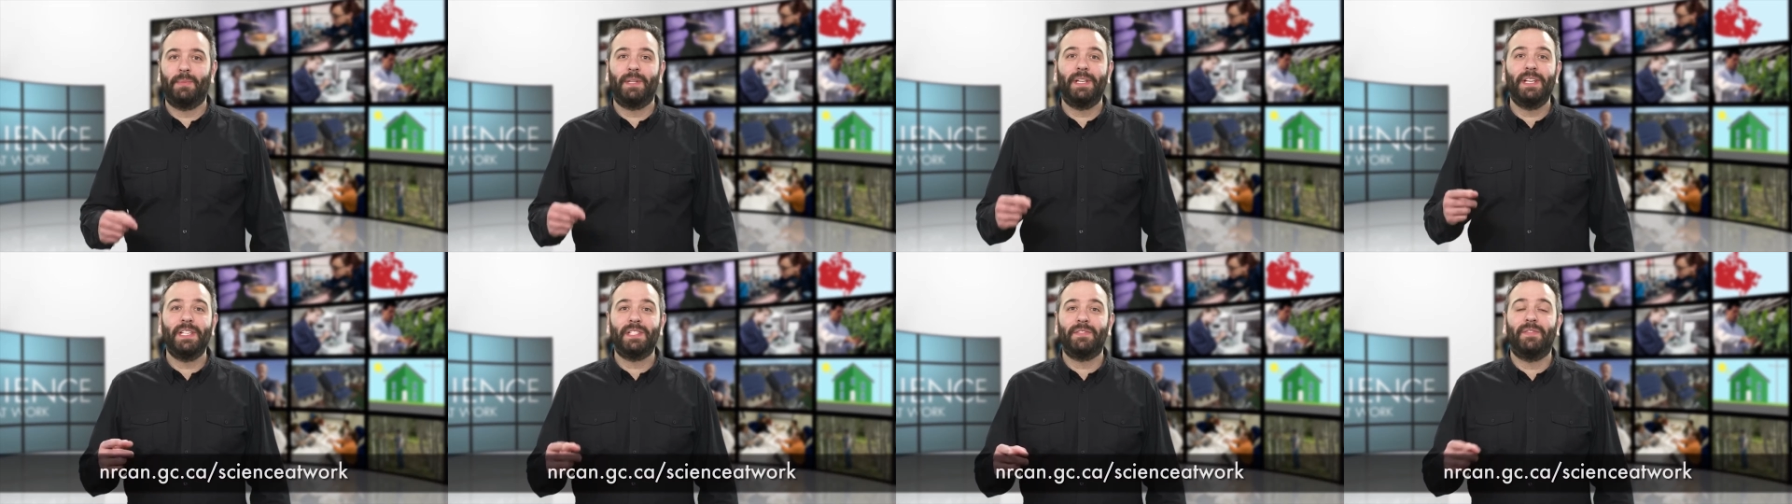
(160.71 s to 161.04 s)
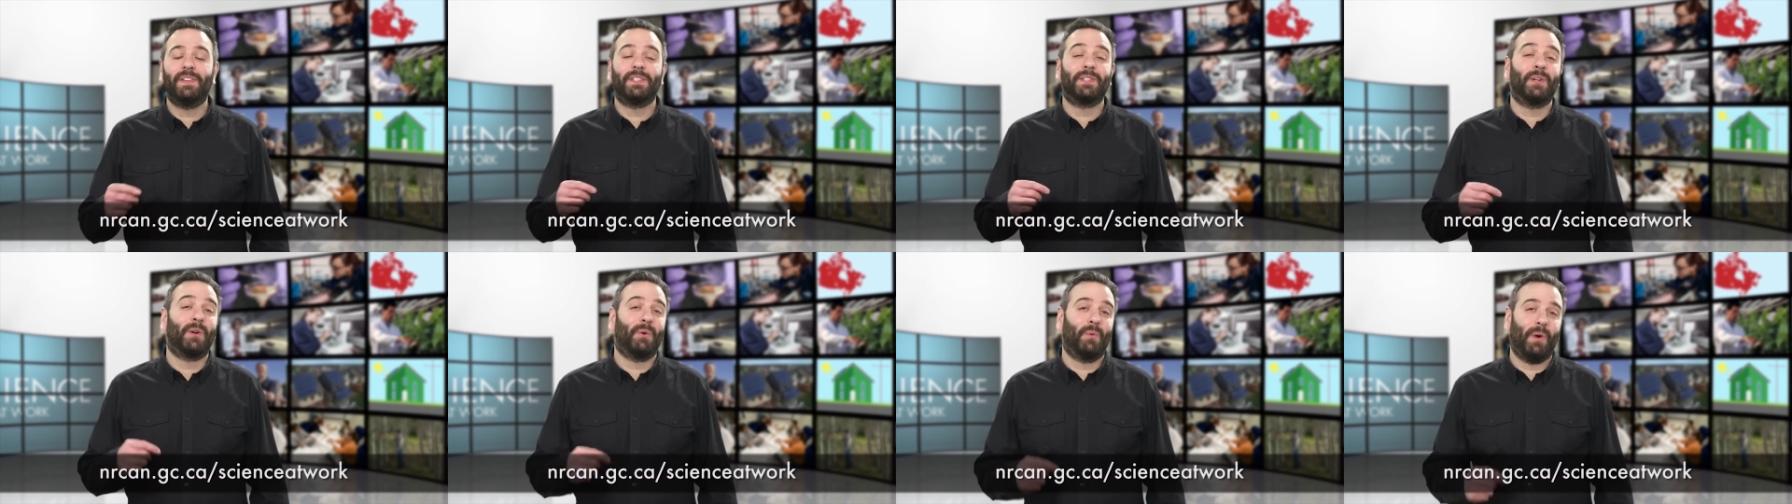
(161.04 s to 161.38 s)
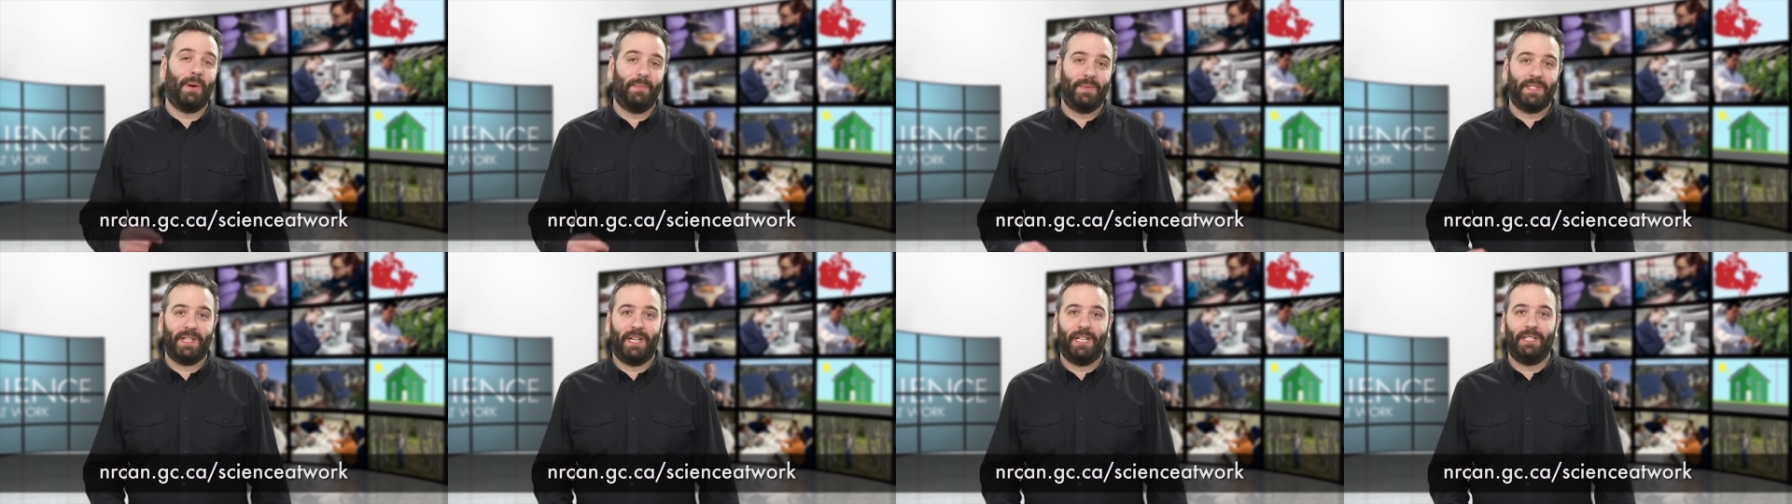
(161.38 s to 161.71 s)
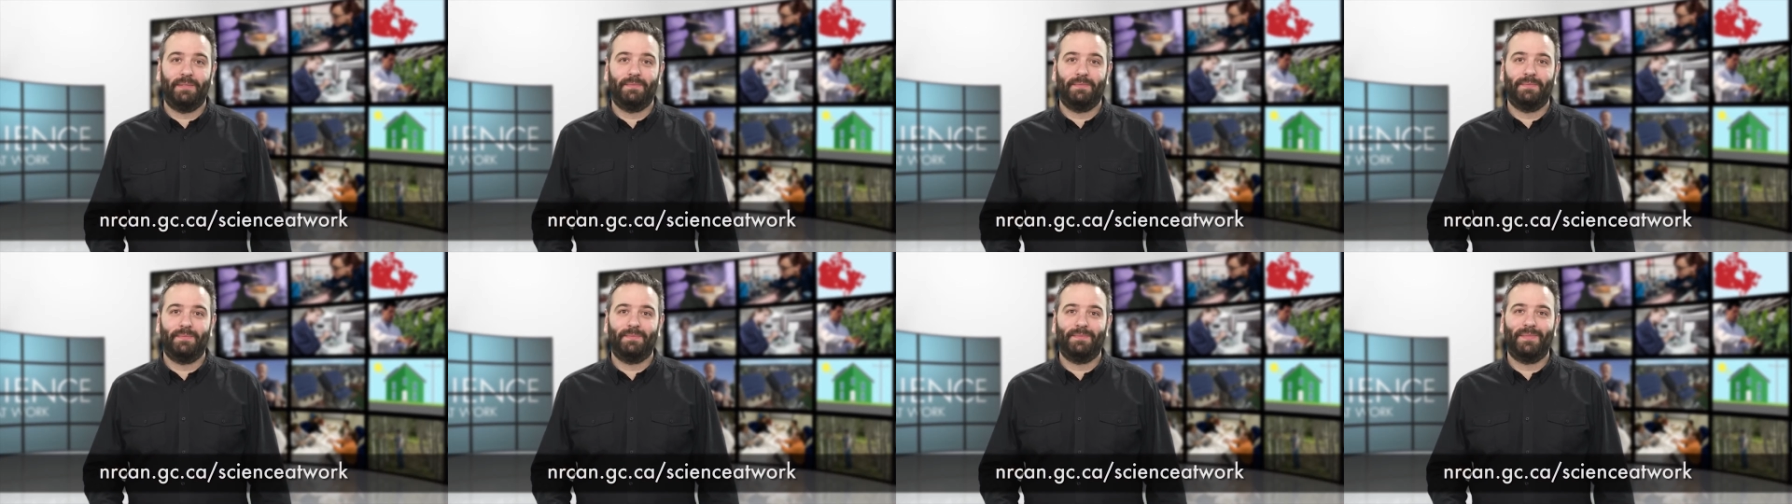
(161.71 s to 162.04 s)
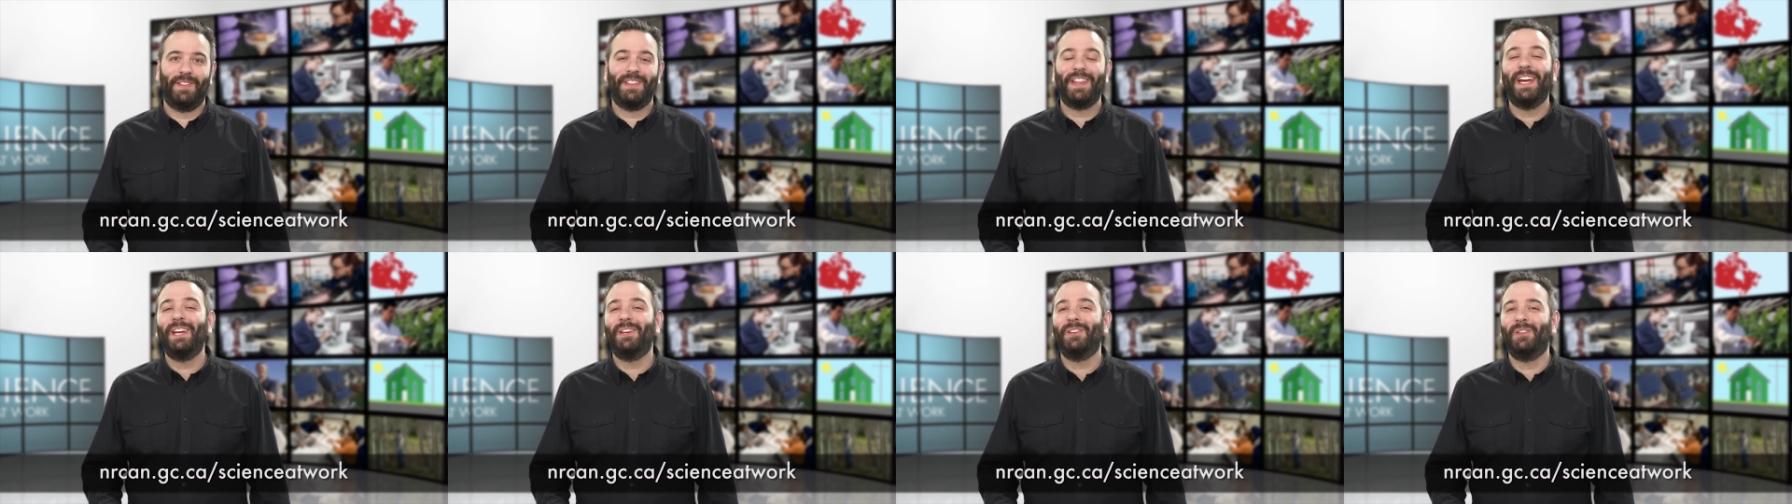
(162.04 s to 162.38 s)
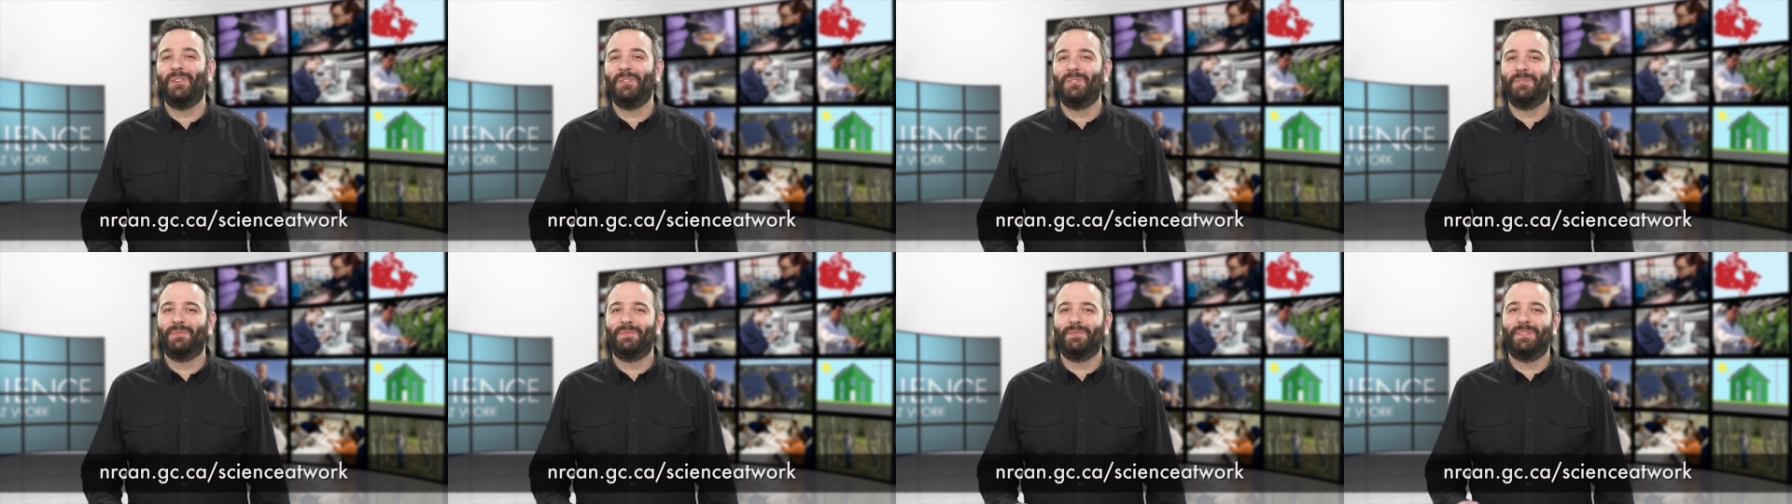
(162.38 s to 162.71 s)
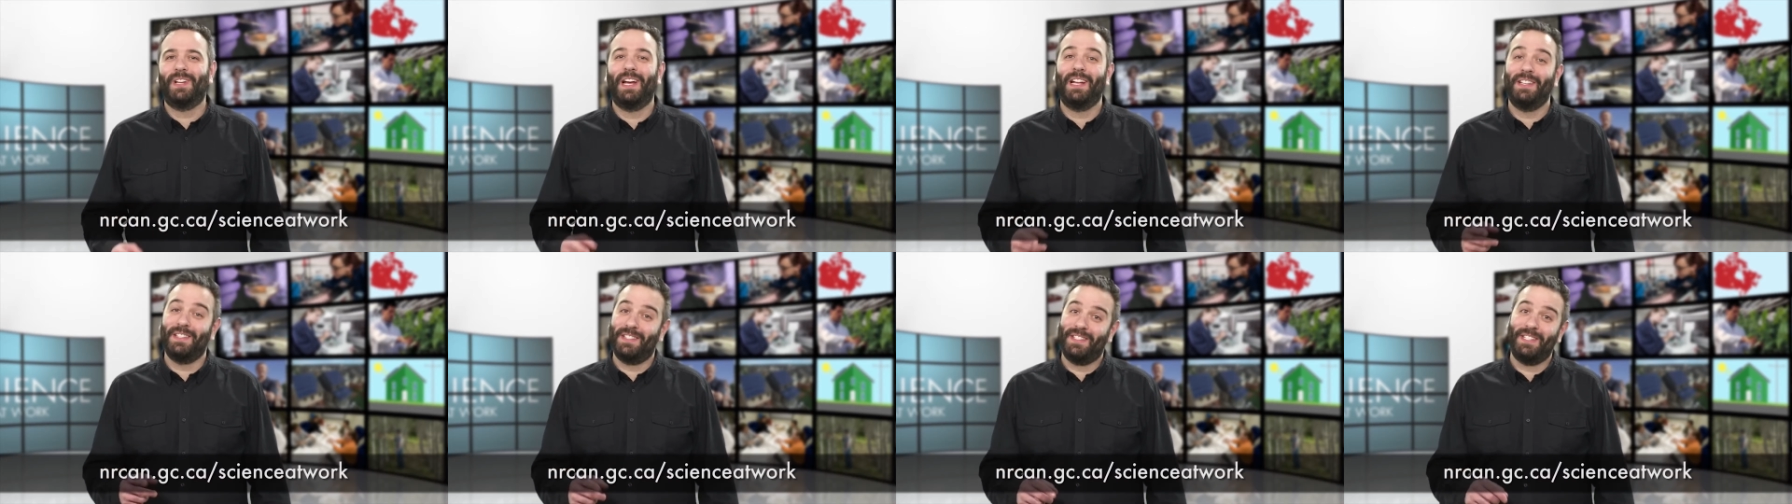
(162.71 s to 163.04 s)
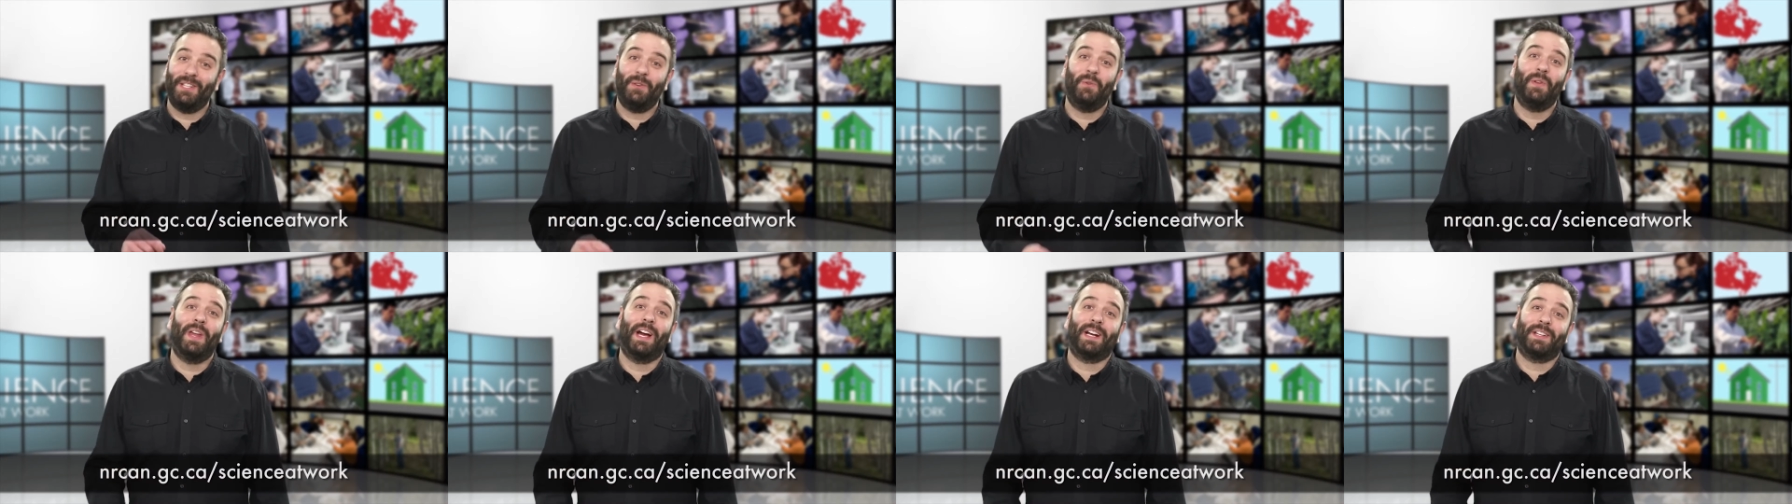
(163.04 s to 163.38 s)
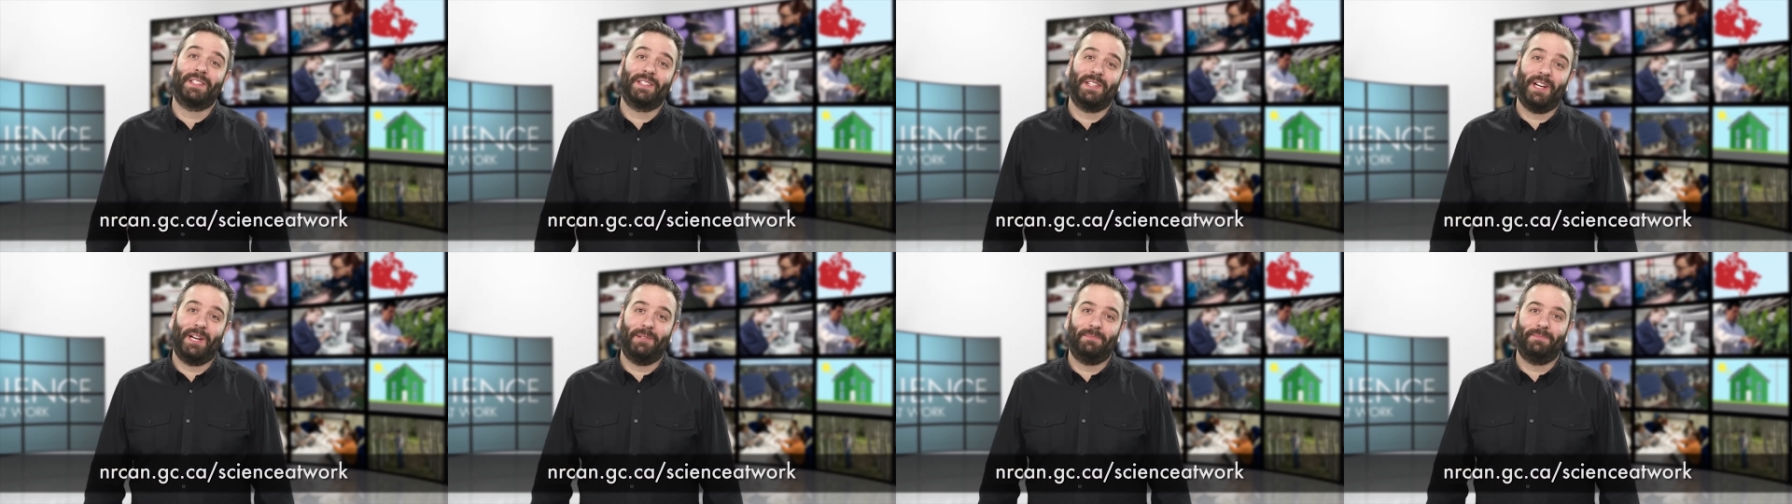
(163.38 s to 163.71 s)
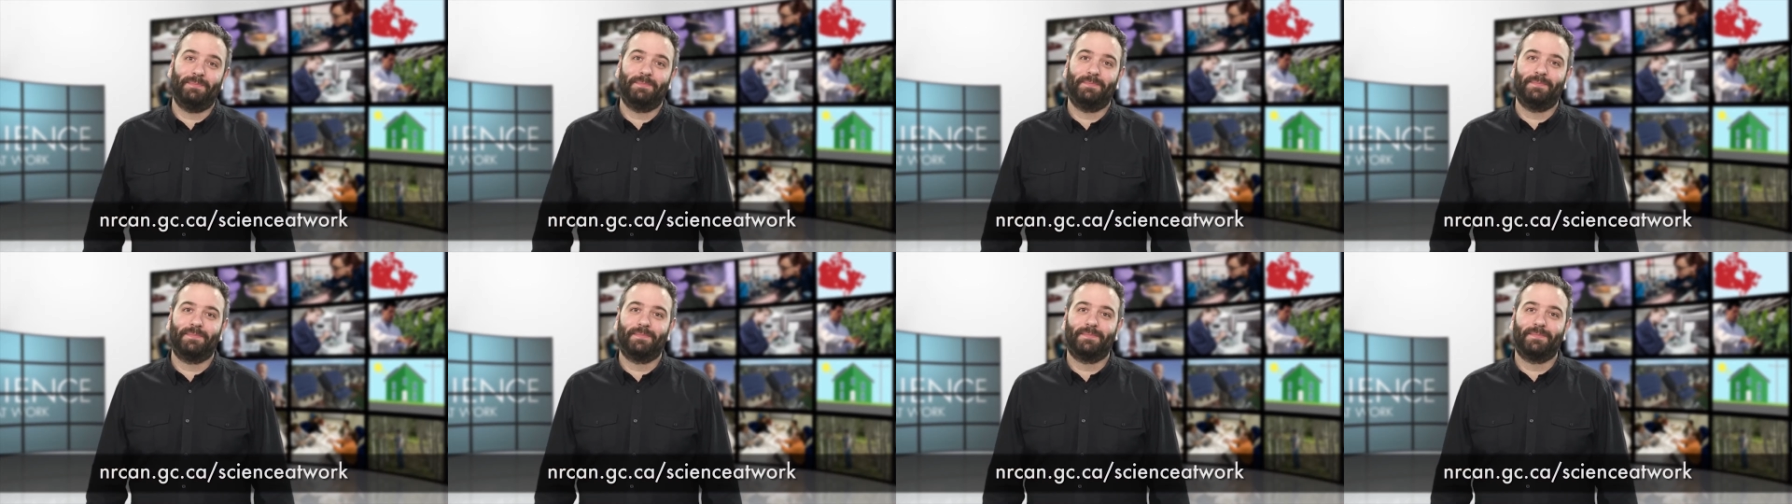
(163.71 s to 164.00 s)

please visit our website. Thank you and see you next time.